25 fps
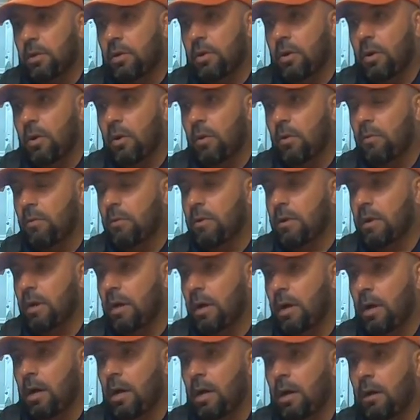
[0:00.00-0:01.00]

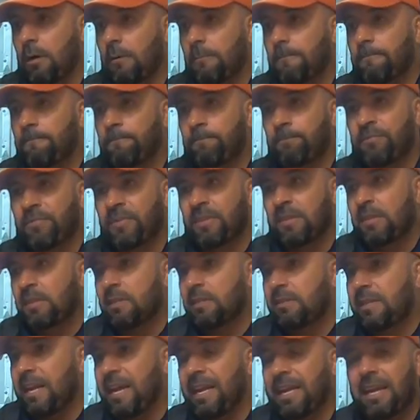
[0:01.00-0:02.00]
know,
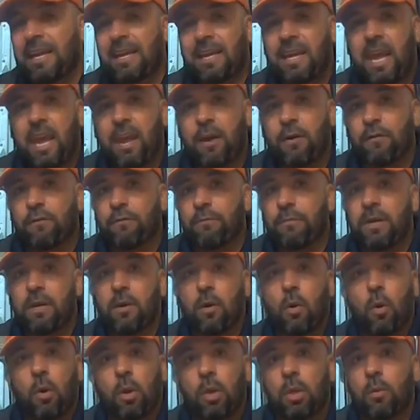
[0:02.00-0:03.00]
taking care of me
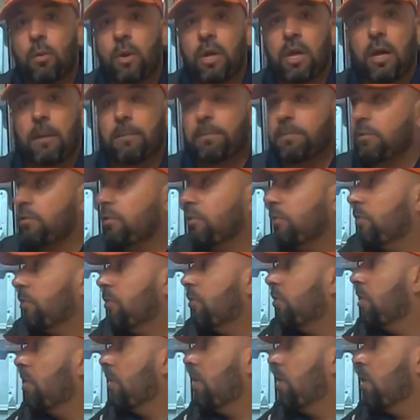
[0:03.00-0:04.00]
all the way up
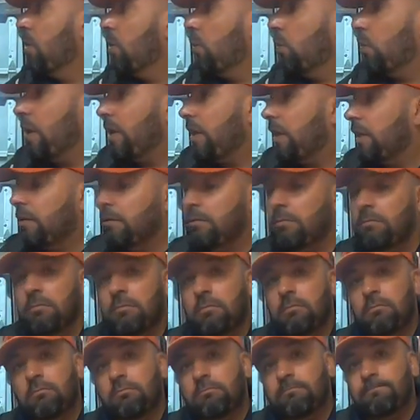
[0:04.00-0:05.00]
to when
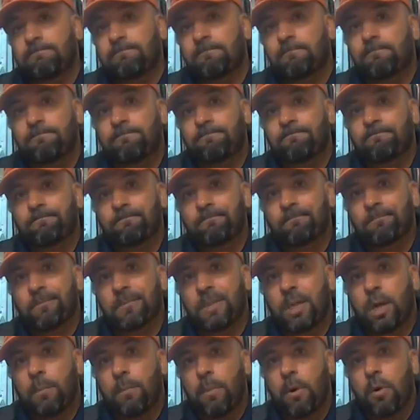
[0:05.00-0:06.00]

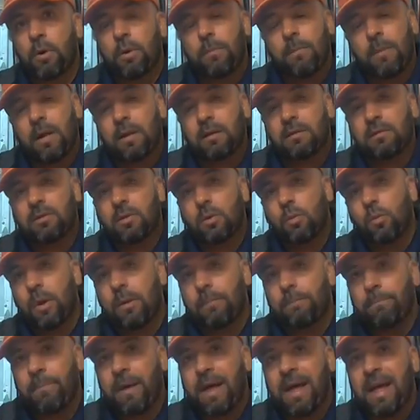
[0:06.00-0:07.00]
Kubota Monster
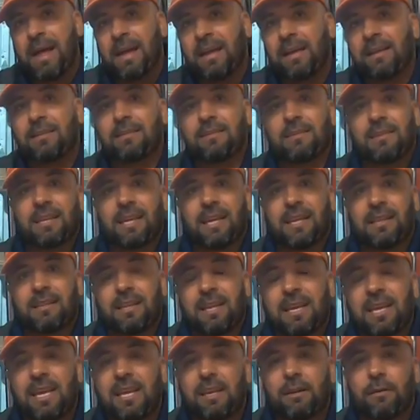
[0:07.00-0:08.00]
went back to get
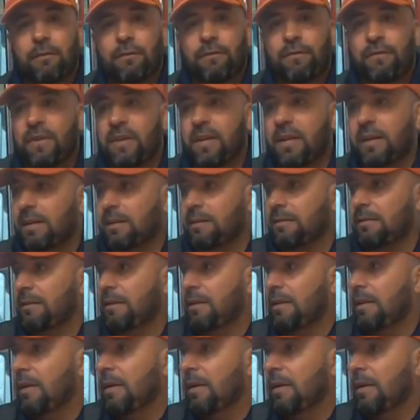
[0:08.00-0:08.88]
the heater fixed,